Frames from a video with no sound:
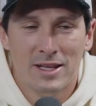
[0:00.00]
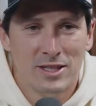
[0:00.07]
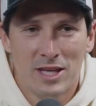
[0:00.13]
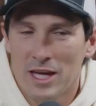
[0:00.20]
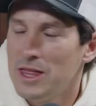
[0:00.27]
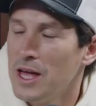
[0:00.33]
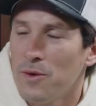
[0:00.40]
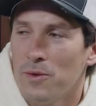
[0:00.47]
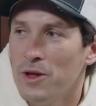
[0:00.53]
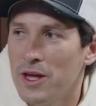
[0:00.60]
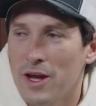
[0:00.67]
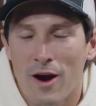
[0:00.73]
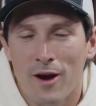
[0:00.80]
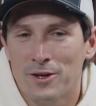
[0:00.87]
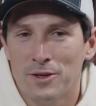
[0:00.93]
They
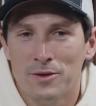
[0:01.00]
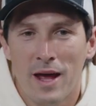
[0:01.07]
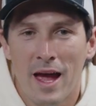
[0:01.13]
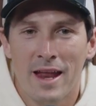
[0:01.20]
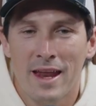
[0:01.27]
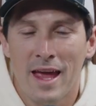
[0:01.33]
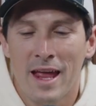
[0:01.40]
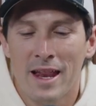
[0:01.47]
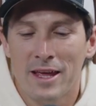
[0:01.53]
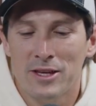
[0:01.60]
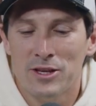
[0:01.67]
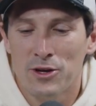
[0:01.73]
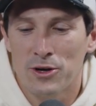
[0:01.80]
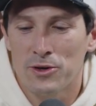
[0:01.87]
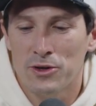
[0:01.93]
really are, dude. And that
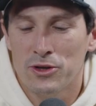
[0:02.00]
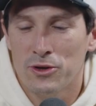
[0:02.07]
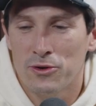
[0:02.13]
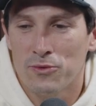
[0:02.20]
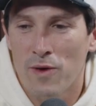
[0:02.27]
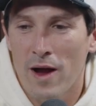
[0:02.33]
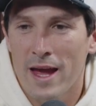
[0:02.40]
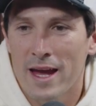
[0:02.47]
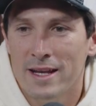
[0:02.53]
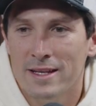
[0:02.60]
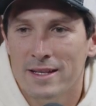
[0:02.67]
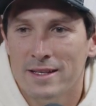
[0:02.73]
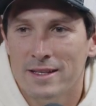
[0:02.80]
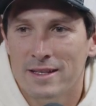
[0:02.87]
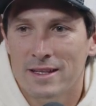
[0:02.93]
you're right
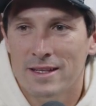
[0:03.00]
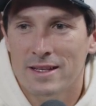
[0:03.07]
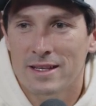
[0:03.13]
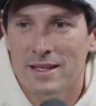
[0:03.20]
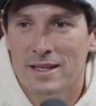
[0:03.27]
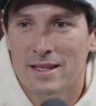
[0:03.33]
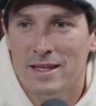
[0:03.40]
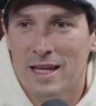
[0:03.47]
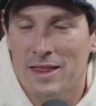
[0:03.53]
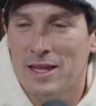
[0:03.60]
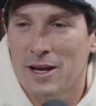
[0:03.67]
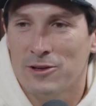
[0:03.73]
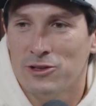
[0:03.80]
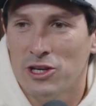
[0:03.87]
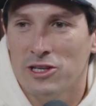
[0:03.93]
that
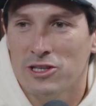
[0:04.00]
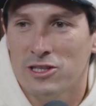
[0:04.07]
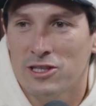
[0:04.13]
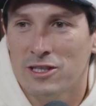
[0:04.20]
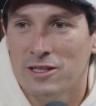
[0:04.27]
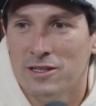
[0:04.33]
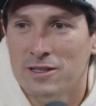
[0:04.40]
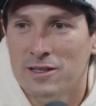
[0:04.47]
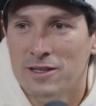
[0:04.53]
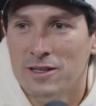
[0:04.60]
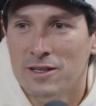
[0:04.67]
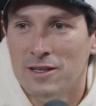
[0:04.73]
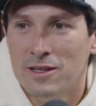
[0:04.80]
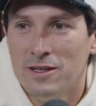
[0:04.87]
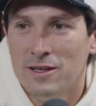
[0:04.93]
they're just
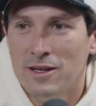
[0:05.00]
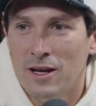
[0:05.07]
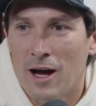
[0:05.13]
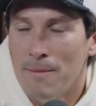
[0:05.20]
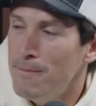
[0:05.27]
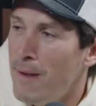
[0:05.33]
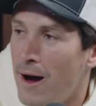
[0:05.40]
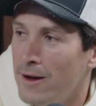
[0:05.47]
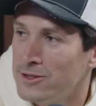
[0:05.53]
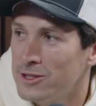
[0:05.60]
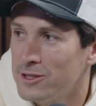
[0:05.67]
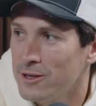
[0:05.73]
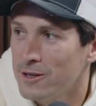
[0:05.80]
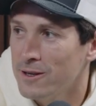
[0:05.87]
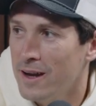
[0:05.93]
a
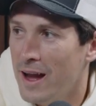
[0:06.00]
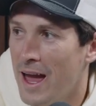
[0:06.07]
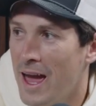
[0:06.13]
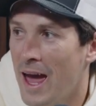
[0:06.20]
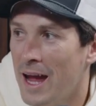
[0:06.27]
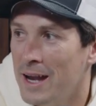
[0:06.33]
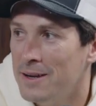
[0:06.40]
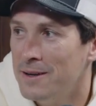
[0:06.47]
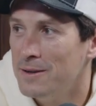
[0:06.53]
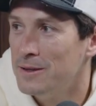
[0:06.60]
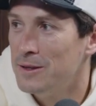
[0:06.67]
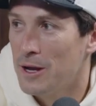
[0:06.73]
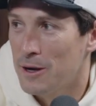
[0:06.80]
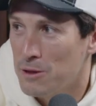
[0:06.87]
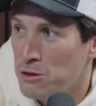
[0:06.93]
monster, and
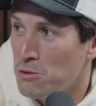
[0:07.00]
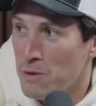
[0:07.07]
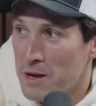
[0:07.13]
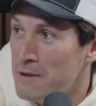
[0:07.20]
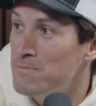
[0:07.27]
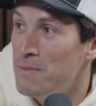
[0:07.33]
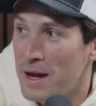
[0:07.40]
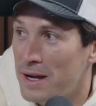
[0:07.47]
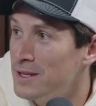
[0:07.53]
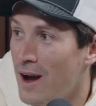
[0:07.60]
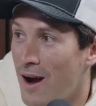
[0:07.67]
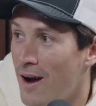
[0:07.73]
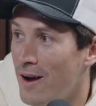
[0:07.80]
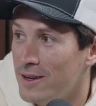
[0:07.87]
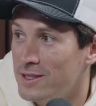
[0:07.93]
their three big
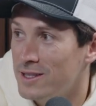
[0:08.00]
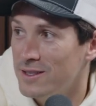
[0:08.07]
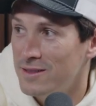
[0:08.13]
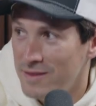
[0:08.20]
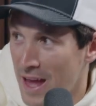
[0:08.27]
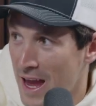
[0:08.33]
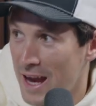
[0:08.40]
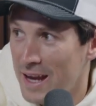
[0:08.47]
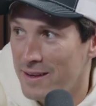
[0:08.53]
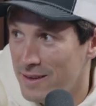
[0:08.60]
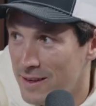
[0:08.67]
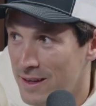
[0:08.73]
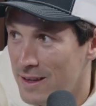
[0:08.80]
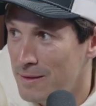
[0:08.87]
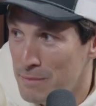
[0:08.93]
dogs, Nate,
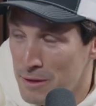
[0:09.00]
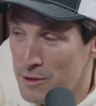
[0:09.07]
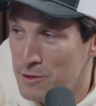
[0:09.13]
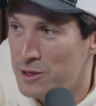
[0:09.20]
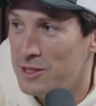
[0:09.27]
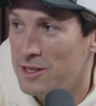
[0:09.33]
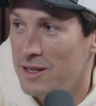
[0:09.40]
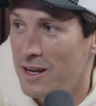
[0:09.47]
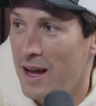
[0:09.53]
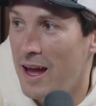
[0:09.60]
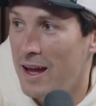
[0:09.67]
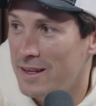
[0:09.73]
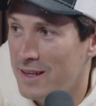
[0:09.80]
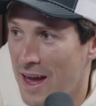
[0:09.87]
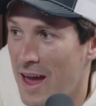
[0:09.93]
Moose,
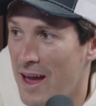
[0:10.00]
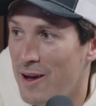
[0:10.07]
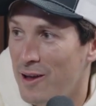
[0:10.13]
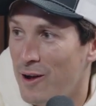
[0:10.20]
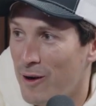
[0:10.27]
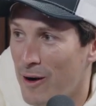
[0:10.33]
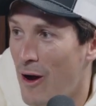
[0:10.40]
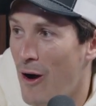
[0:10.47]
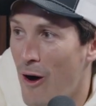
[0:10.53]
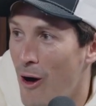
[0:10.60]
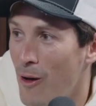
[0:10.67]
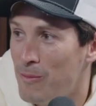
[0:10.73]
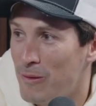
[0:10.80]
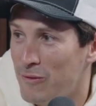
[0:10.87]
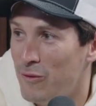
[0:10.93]
and Kale, are
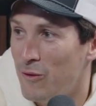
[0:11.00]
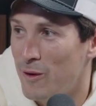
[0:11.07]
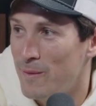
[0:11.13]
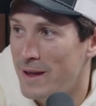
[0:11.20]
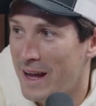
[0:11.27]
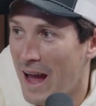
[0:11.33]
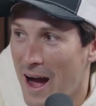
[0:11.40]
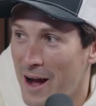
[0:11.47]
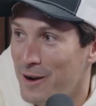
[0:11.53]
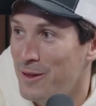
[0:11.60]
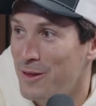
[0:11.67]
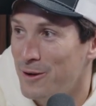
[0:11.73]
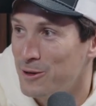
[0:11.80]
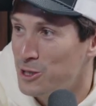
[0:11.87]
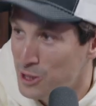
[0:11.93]
all performing out of
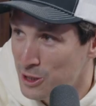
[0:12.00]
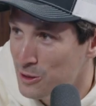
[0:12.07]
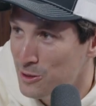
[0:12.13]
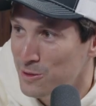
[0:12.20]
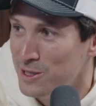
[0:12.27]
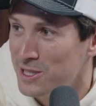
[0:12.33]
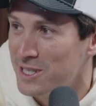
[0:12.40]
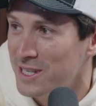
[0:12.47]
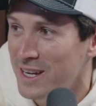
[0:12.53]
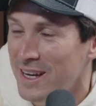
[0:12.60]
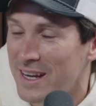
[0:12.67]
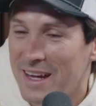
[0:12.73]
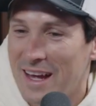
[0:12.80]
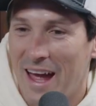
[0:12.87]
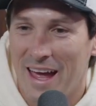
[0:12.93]
their shoes.
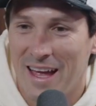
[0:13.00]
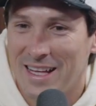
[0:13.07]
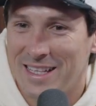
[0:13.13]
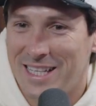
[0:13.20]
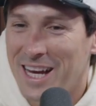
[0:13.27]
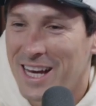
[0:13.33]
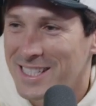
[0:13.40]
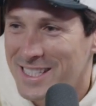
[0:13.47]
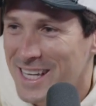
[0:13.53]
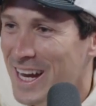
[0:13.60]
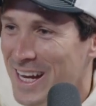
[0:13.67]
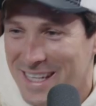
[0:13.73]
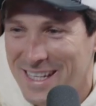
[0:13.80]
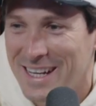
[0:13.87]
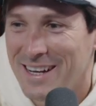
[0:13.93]
And just
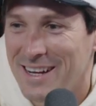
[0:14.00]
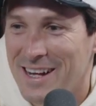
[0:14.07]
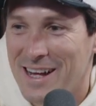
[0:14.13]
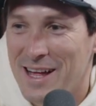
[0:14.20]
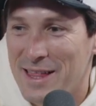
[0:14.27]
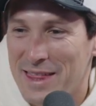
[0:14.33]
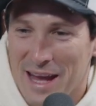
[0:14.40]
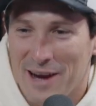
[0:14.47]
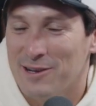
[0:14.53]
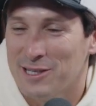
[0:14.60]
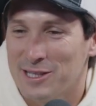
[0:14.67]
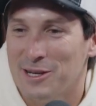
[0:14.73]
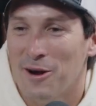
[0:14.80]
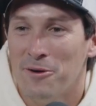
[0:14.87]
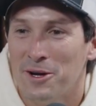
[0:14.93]
like they're
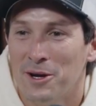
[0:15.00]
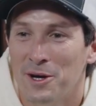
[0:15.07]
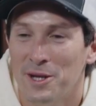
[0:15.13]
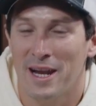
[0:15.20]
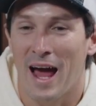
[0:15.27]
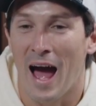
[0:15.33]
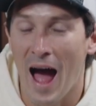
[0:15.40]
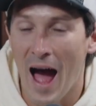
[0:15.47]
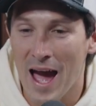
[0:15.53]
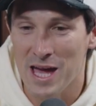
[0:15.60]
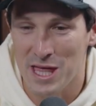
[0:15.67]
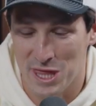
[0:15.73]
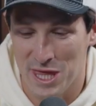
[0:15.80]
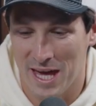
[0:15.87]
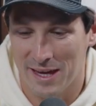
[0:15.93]
so good. And
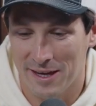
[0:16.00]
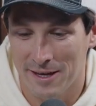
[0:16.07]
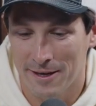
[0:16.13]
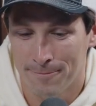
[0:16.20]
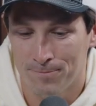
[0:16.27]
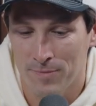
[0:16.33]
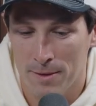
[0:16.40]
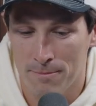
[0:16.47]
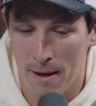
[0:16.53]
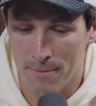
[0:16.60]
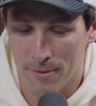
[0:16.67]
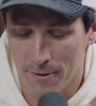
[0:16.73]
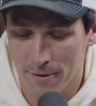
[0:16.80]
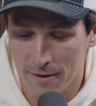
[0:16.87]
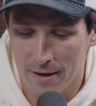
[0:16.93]
I think,
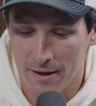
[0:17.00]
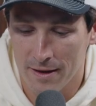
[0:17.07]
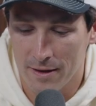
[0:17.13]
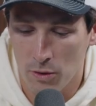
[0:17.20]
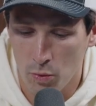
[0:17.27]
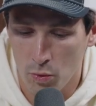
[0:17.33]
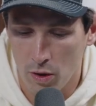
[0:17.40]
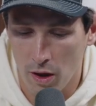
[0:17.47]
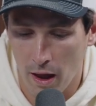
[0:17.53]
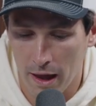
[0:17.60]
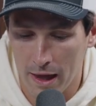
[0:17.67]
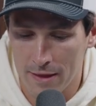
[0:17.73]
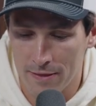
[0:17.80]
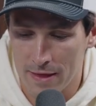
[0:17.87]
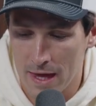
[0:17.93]
remember
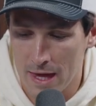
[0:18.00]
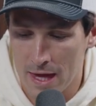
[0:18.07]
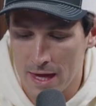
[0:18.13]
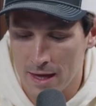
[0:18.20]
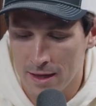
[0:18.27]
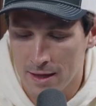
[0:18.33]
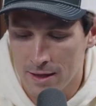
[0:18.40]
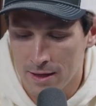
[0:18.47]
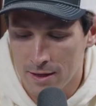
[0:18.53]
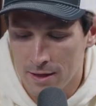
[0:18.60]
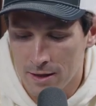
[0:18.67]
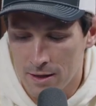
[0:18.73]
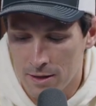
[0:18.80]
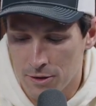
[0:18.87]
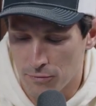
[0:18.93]
in the
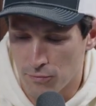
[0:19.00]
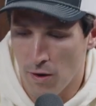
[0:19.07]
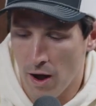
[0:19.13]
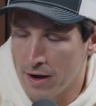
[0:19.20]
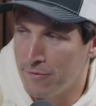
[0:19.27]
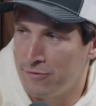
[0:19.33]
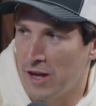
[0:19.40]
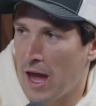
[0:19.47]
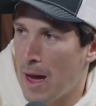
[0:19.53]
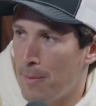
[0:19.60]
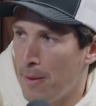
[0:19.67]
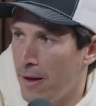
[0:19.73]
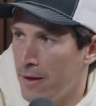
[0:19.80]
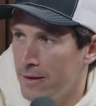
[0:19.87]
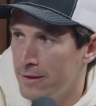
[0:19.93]
run of
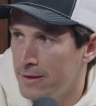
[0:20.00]
Tampa,